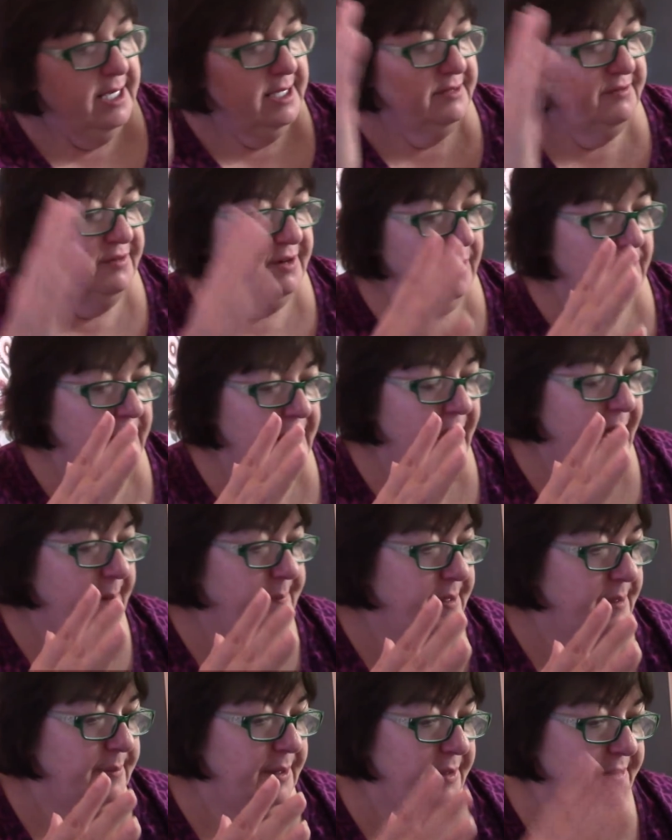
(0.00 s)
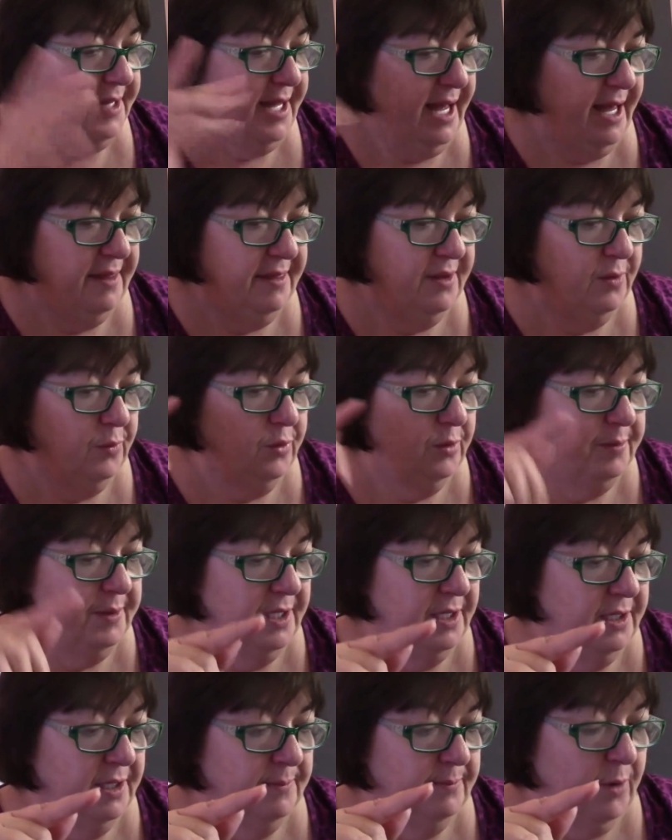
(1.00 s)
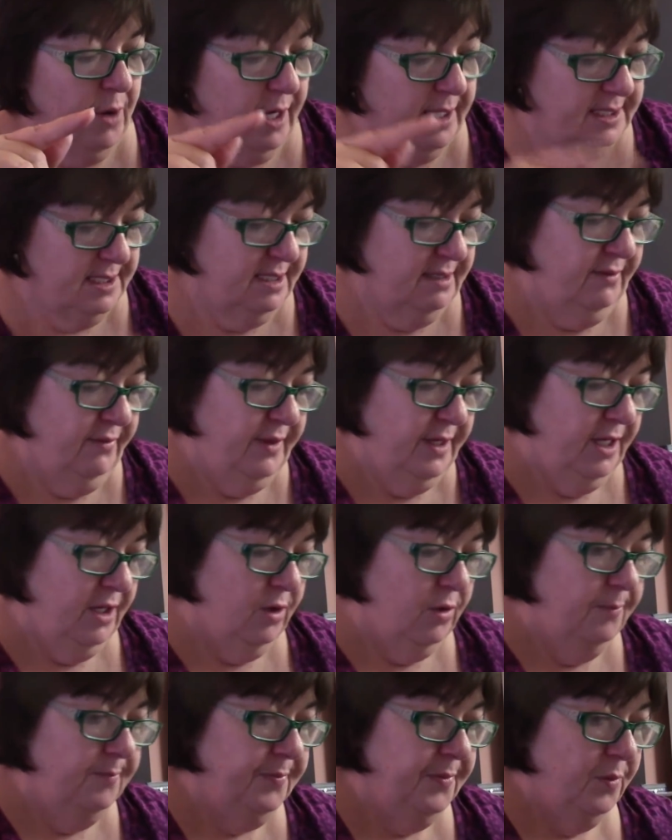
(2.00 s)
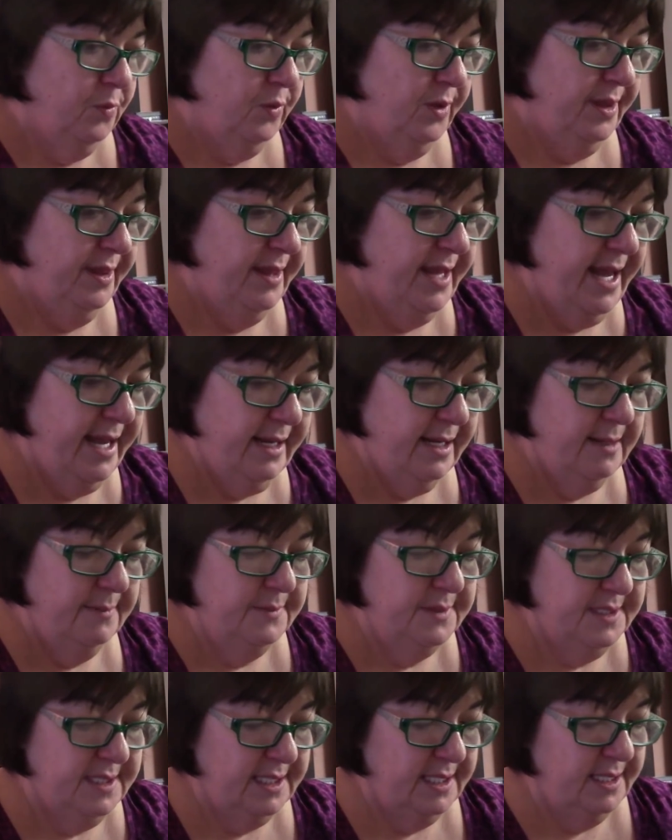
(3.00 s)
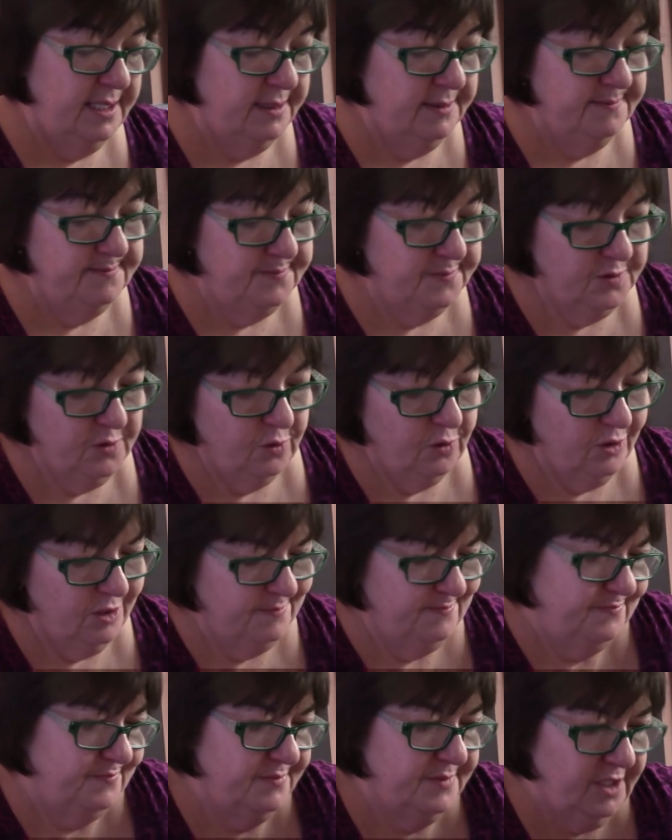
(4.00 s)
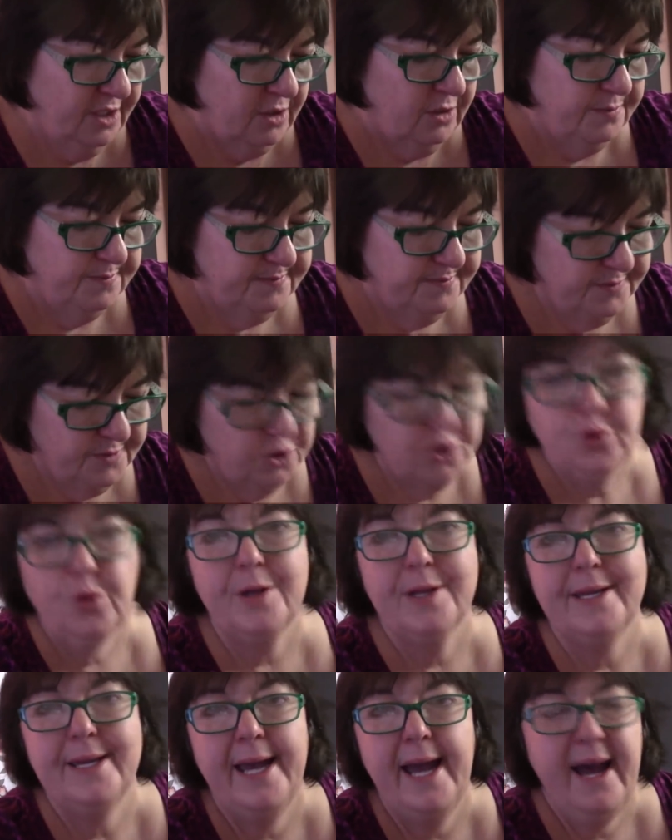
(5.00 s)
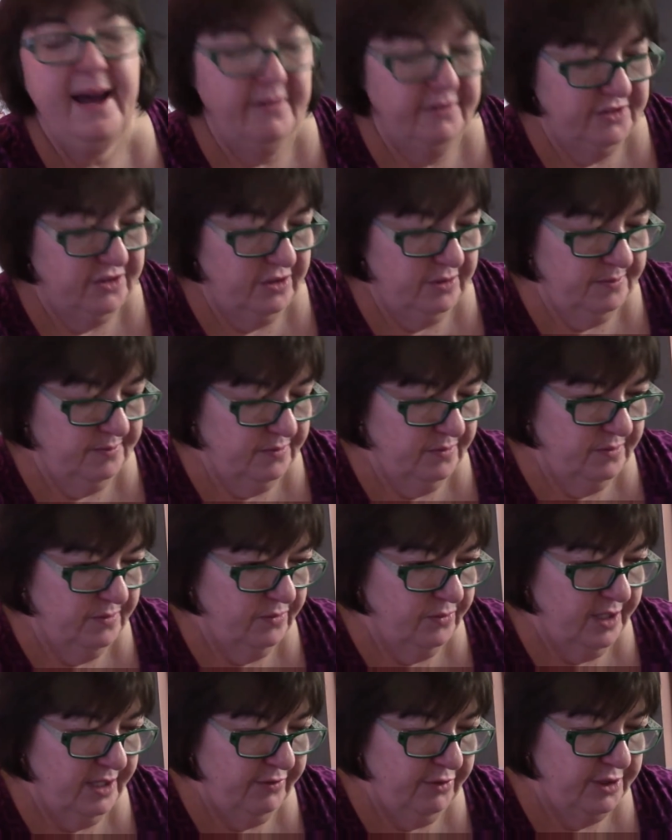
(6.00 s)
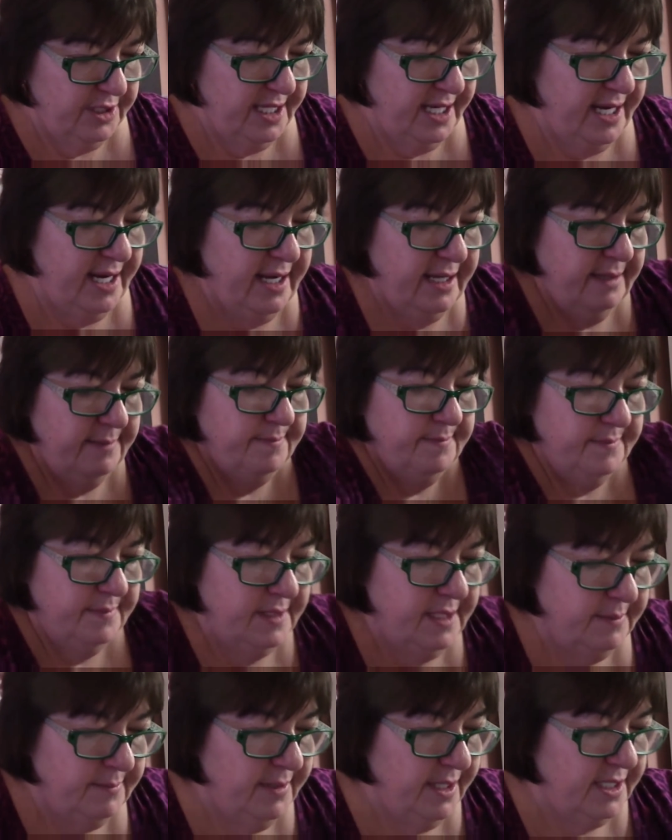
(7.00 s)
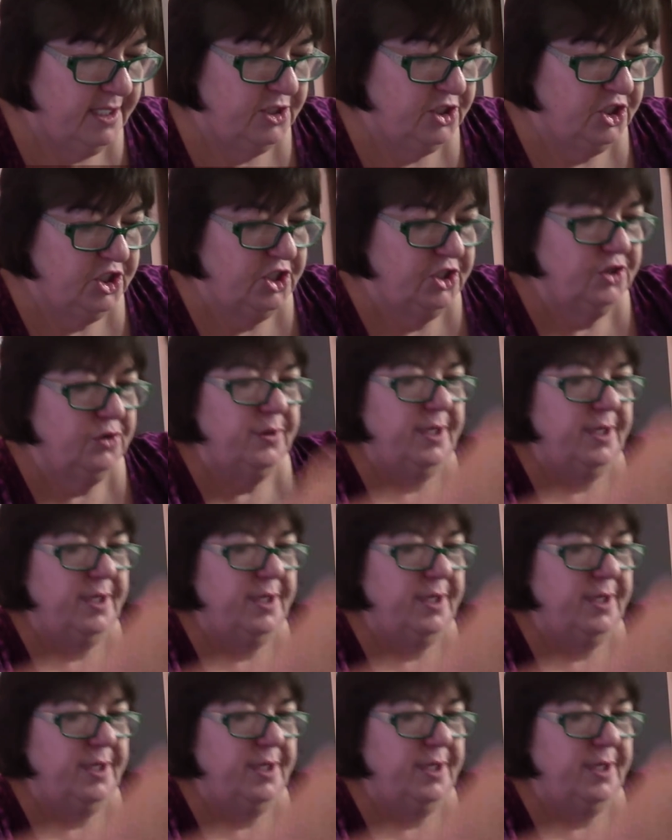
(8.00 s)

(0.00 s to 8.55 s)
Very happy about that. There will be an unboxing video when that comes in, or, you know, shortly after, whatever day I can manage to do